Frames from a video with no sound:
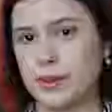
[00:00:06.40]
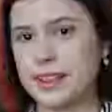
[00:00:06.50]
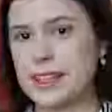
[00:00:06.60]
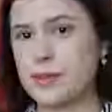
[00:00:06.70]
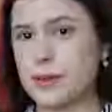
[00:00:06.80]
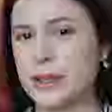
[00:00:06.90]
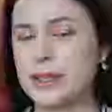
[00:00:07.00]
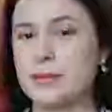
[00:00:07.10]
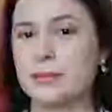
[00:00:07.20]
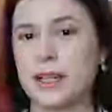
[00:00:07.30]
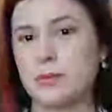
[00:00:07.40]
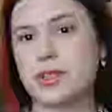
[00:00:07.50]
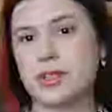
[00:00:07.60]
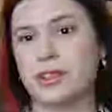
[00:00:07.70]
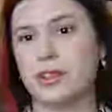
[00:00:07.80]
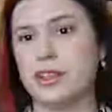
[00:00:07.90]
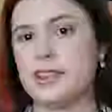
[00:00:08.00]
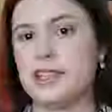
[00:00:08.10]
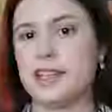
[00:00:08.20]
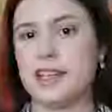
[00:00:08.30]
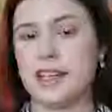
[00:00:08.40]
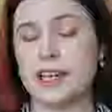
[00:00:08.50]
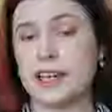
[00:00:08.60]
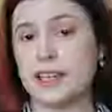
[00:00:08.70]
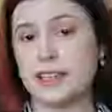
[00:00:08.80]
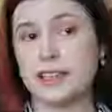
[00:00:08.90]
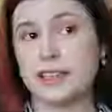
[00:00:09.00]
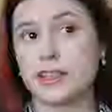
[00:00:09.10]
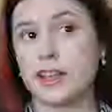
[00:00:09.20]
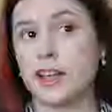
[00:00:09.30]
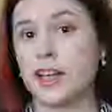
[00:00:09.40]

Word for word: Well, hello everyone, my name is SugaryND and